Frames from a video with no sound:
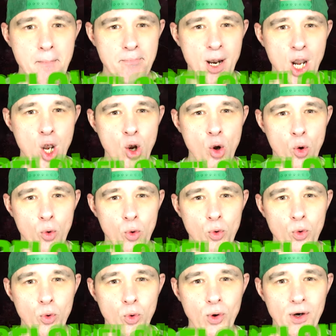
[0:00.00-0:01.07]

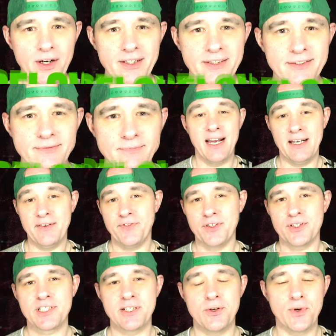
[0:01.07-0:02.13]
And if you're
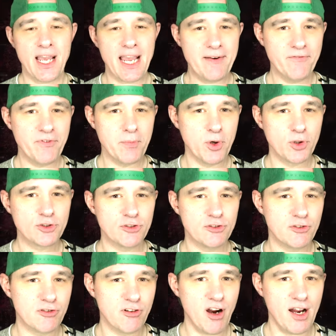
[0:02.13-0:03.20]
still game for more true
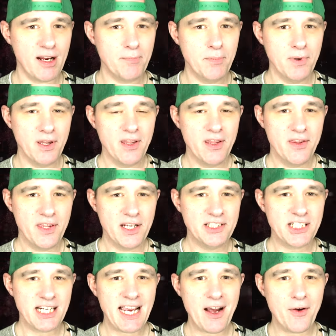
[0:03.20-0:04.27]
crime, then
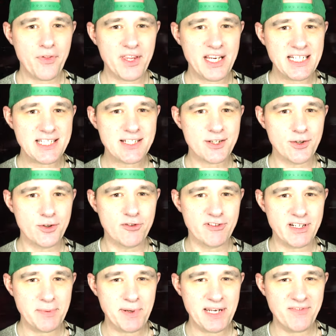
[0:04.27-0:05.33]
check out these 2
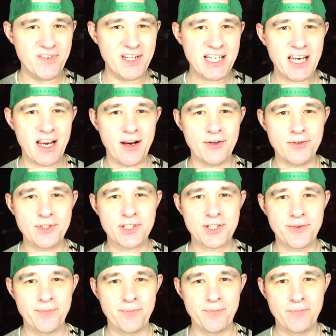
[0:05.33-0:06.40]
creepy videos.
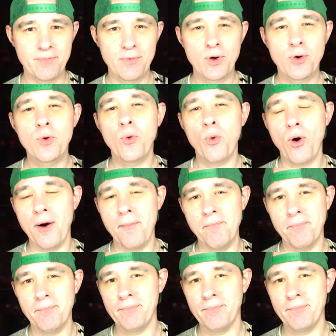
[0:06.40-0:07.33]
Go on,